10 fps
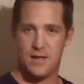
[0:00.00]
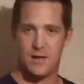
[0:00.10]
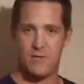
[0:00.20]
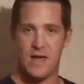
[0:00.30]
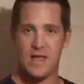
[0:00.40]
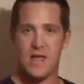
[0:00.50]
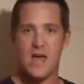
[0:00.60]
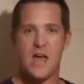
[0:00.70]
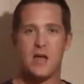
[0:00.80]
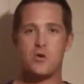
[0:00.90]
Right?
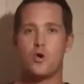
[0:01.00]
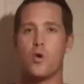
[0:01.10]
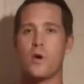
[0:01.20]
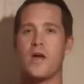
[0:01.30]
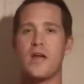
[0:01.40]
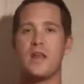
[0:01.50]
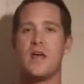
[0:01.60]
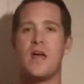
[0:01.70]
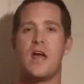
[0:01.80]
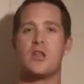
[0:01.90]
And you go in
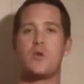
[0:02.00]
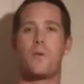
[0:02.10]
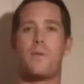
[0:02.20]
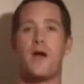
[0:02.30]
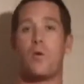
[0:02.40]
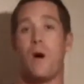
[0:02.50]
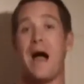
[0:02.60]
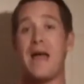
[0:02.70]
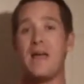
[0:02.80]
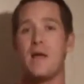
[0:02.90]
and you prepare.
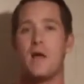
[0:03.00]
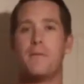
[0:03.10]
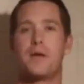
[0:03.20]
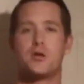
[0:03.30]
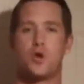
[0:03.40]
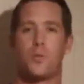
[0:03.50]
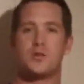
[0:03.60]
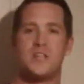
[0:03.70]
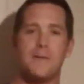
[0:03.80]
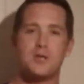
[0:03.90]
Why? Because your
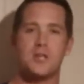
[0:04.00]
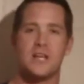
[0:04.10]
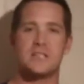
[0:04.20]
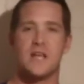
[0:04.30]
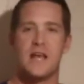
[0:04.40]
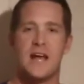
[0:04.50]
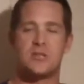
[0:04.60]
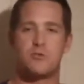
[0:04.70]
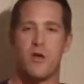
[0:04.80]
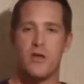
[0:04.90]
perception is it's
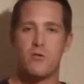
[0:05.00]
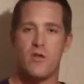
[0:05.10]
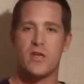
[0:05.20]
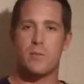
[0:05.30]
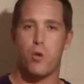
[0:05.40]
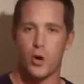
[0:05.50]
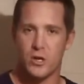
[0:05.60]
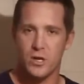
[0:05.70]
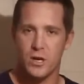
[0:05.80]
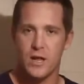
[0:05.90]
really, really
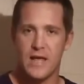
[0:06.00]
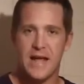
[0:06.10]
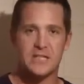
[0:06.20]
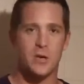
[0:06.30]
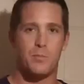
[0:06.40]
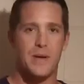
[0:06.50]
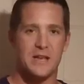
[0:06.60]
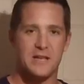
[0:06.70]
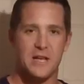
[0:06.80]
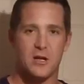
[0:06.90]
important. It's a big
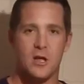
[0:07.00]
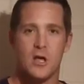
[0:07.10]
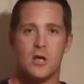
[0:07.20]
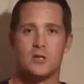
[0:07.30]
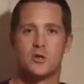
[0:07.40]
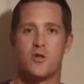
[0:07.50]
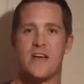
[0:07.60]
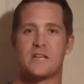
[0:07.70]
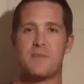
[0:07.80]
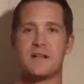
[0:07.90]
deal. So the
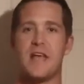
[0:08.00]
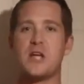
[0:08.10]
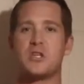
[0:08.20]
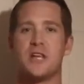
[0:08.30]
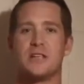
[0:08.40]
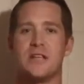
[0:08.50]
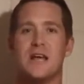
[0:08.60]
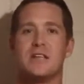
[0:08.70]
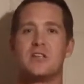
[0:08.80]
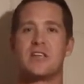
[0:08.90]
expectation is
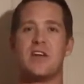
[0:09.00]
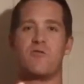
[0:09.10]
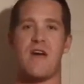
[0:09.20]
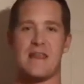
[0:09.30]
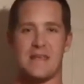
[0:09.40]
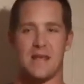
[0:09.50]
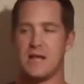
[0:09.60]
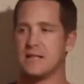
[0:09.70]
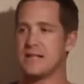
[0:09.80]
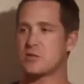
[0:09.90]
to get ready.
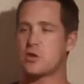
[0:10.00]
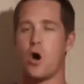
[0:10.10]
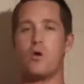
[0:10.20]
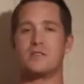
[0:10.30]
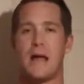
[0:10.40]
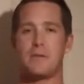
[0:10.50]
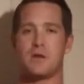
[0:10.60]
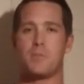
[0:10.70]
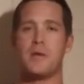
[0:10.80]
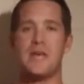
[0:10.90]
Let's go. It's time to
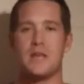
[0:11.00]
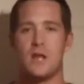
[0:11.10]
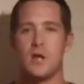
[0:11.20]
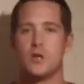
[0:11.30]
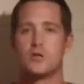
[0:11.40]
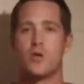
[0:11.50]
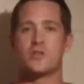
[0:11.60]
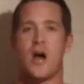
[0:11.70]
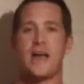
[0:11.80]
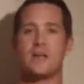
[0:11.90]
compete. So there's a
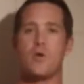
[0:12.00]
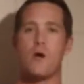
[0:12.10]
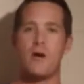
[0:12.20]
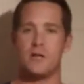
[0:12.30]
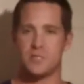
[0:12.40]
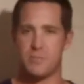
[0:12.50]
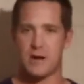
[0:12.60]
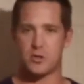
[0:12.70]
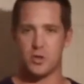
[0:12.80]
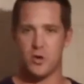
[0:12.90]
heightened awareness
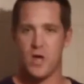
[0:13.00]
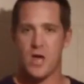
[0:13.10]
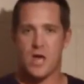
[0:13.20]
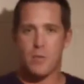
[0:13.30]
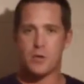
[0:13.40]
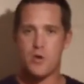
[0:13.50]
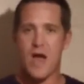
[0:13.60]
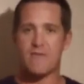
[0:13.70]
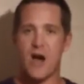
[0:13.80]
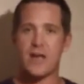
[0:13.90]
about you. And when you
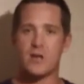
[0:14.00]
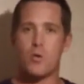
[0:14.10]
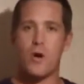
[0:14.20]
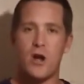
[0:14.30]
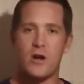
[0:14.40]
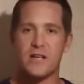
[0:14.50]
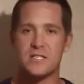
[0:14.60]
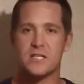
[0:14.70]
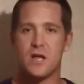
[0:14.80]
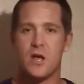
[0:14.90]
have a heightened awareness,